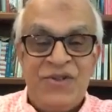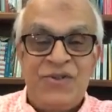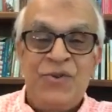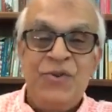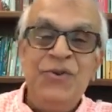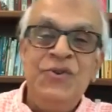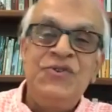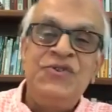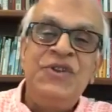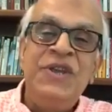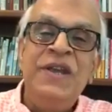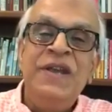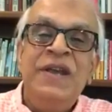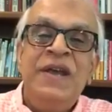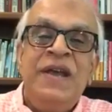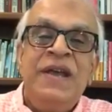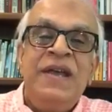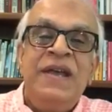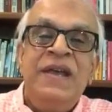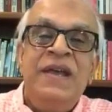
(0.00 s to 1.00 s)
So you
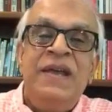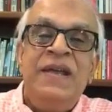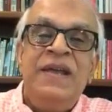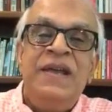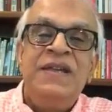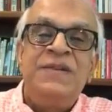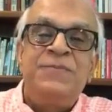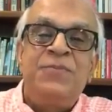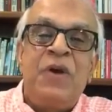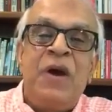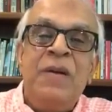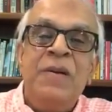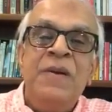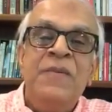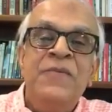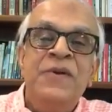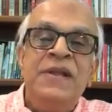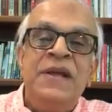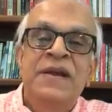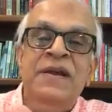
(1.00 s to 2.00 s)
see, his
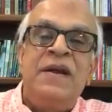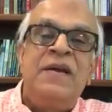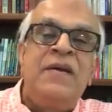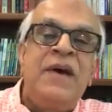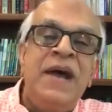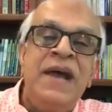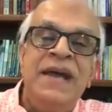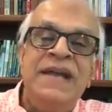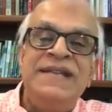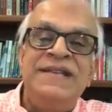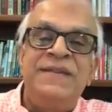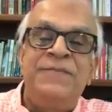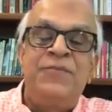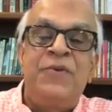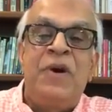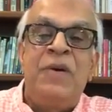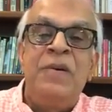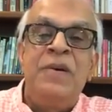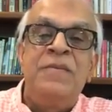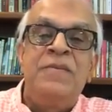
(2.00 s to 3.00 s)
problem with NRI is a
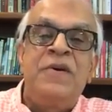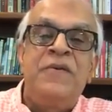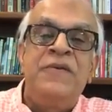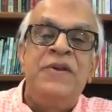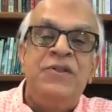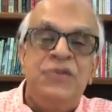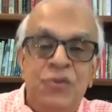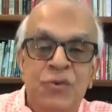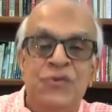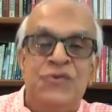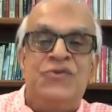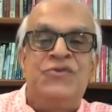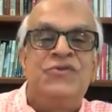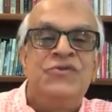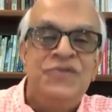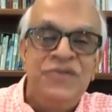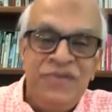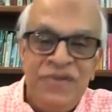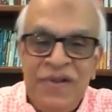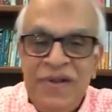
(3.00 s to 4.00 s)
problem of Hindus.
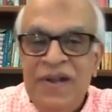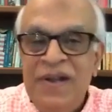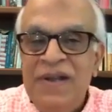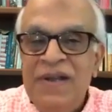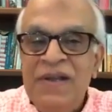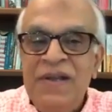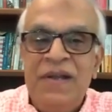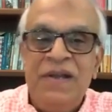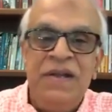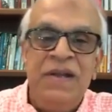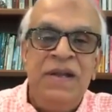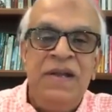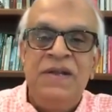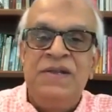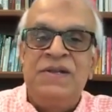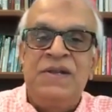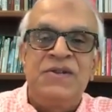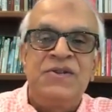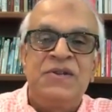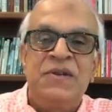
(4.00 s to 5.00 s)

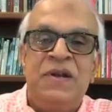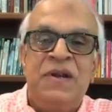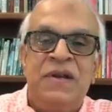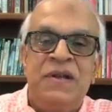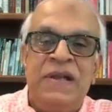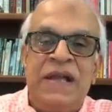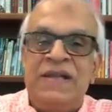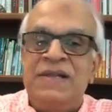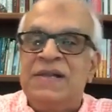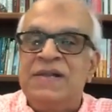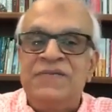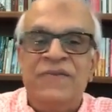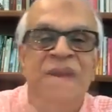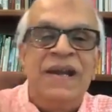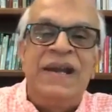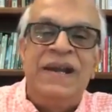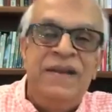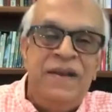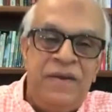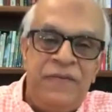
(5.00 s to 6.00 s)
It's
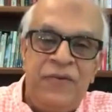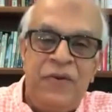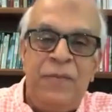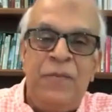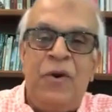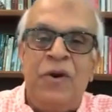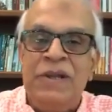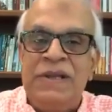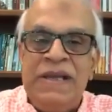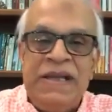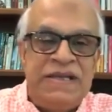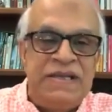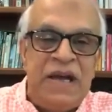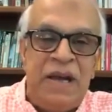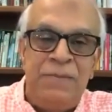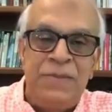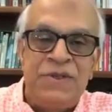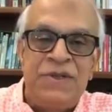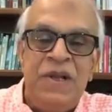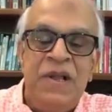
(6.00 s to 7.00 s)
very clear from all the
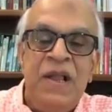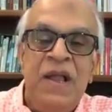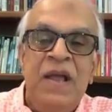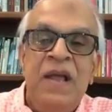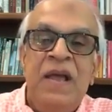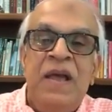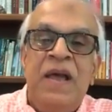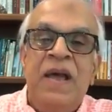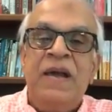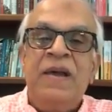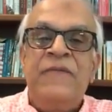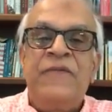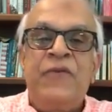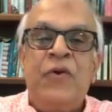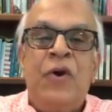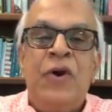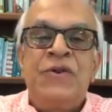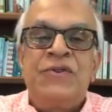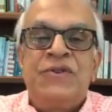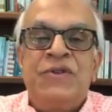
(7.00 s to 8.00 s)
examples. And of
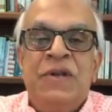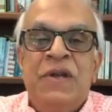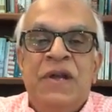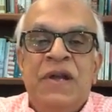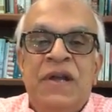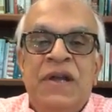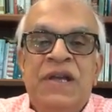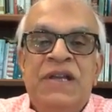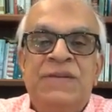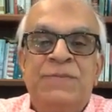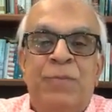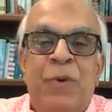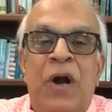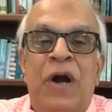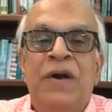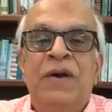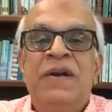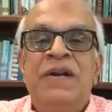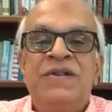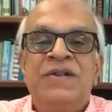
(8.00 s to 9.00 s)
course, his
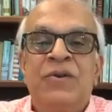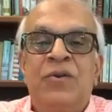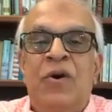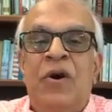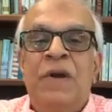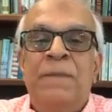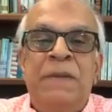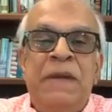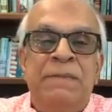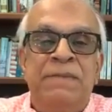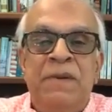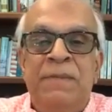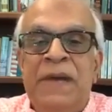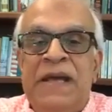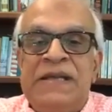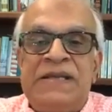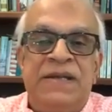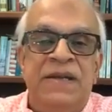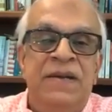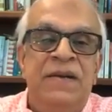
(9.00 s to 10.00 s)
partners are all people
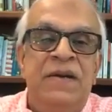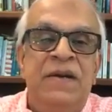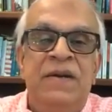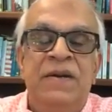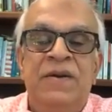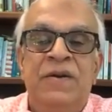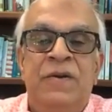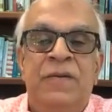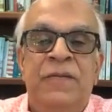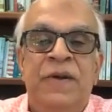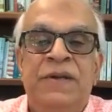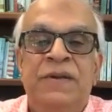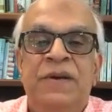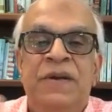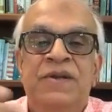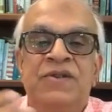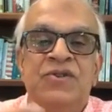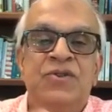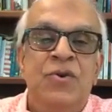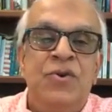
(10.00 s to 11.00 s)
based here, whether
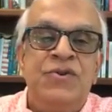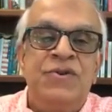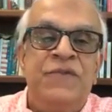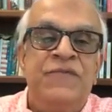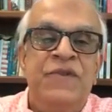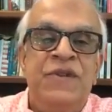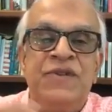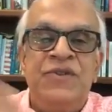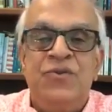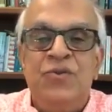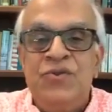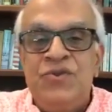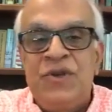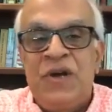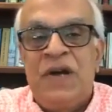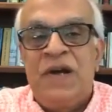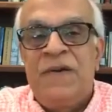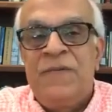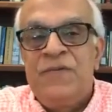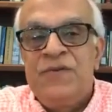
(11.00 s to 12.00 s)
it's Joseph
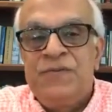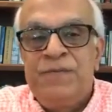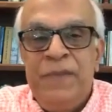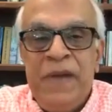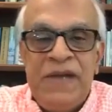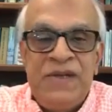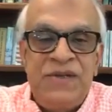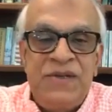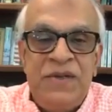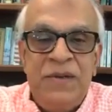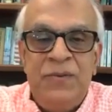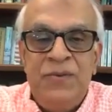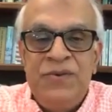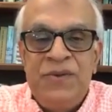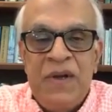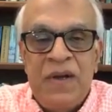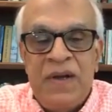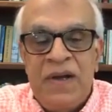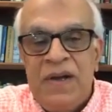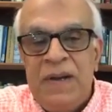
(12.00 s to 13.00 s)
D'Souza,
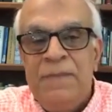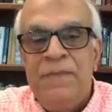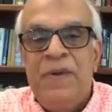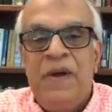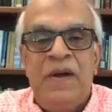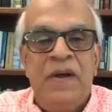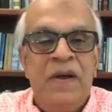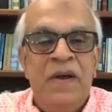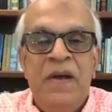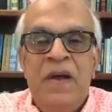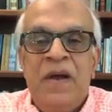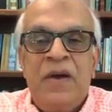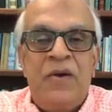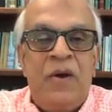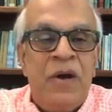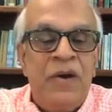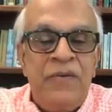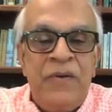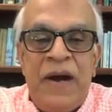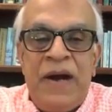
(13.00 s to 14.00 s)
who's a
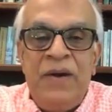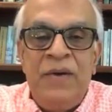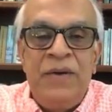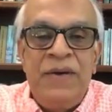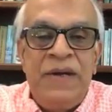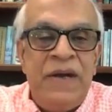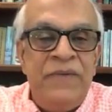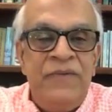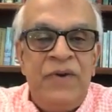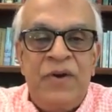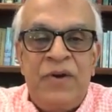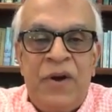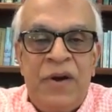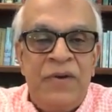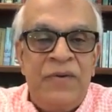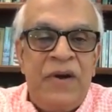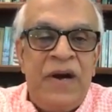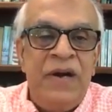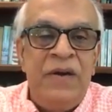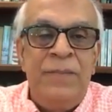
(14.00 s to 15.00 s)
Denver,
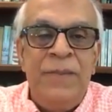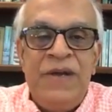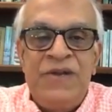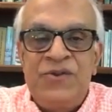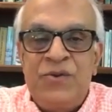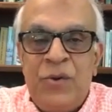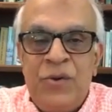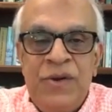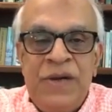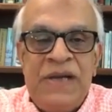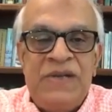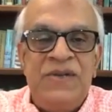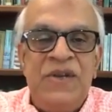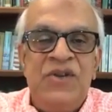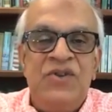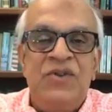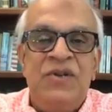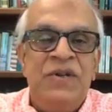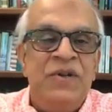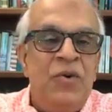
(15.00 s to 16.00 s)
Colorado based
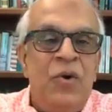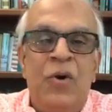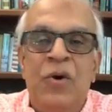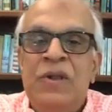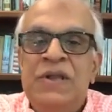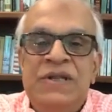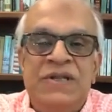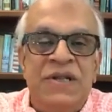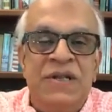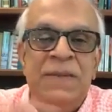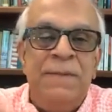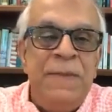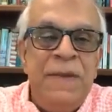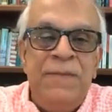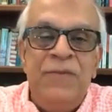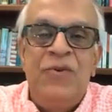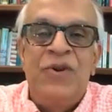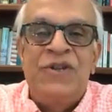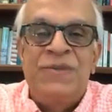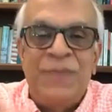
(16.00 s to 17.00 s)
organization, and all these other
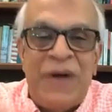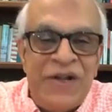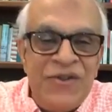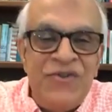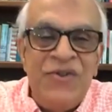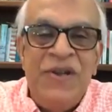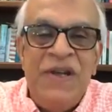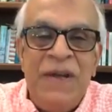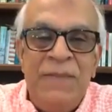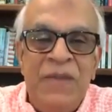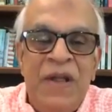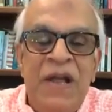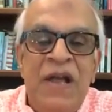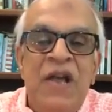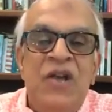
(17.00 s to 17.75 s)
people who are sponsoring him.